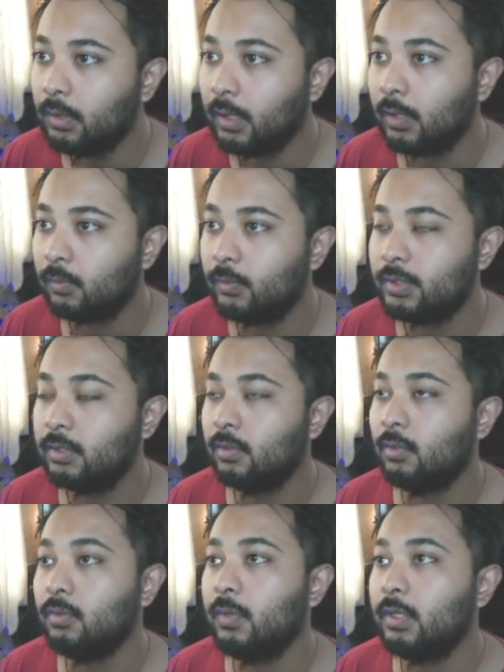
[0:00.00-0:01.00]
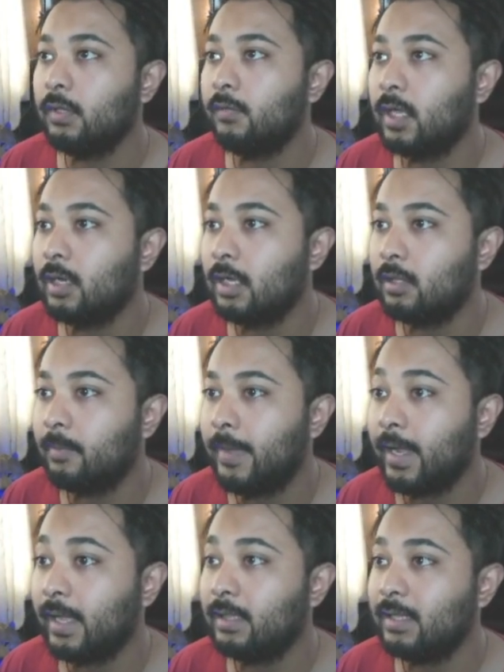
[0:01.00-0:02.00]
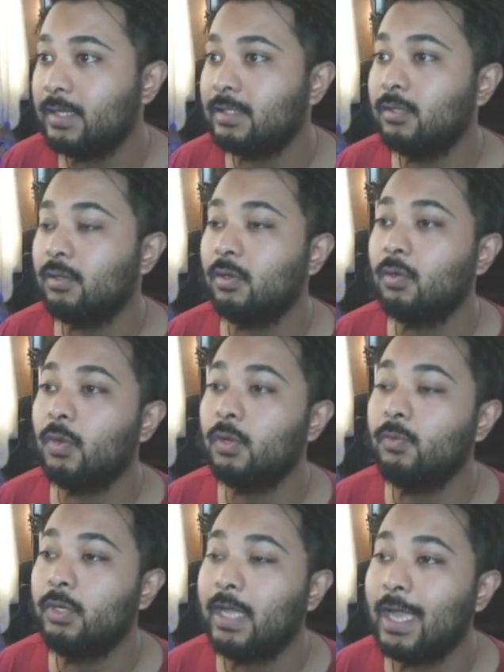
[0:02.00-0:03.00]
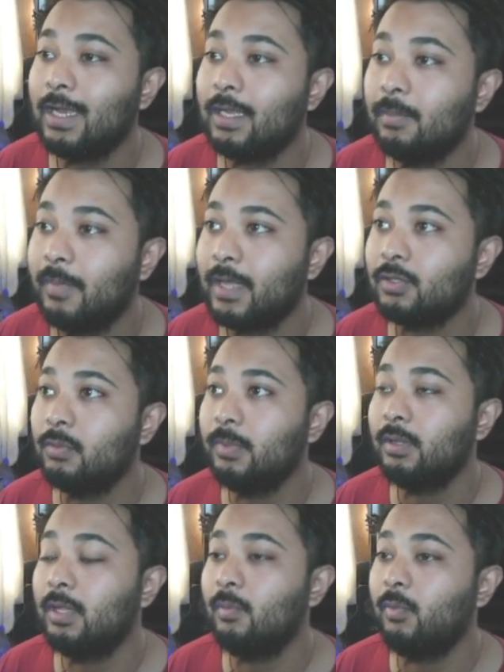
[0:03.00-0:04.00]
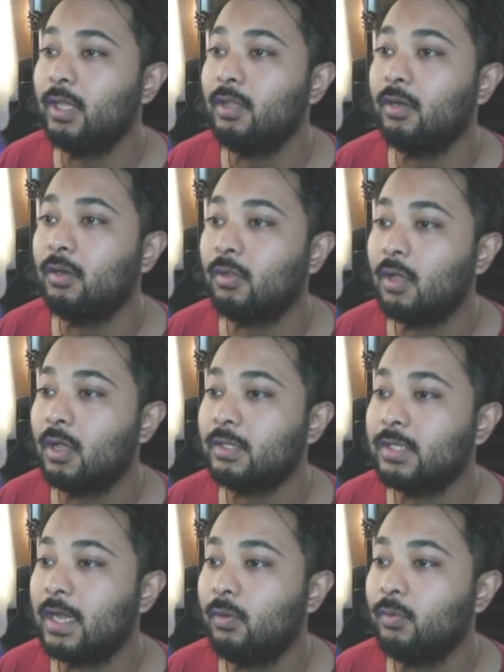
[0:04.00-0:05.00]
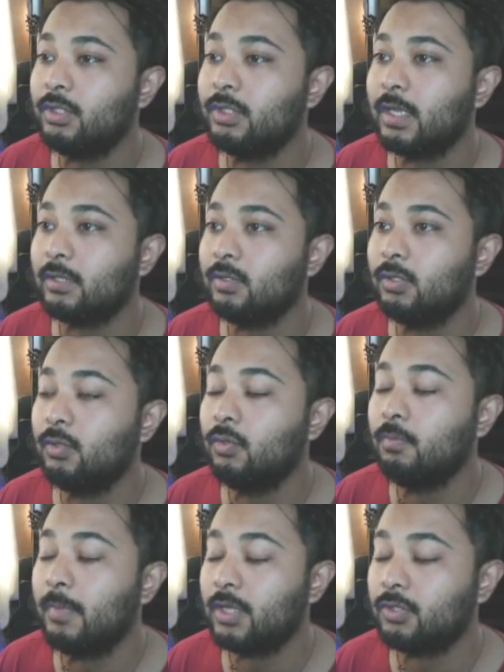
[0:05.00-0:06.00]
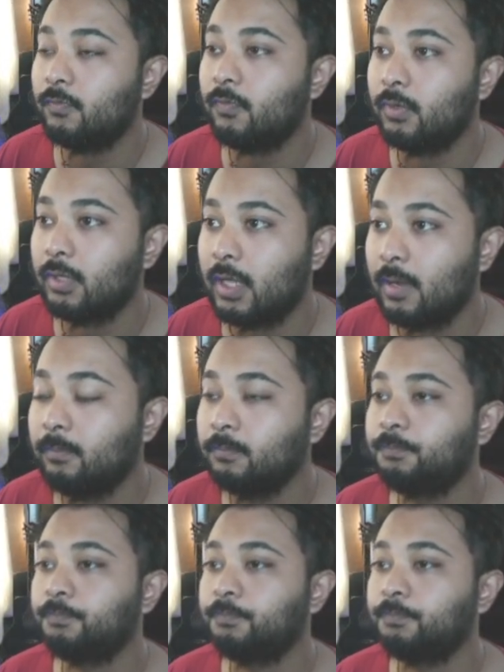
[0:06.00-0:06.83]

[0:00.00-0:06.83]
And we still don't know what they've got at the back, and they still don't know what we got at the back. So they bring in their Clodsire, which is actually a good matchup for them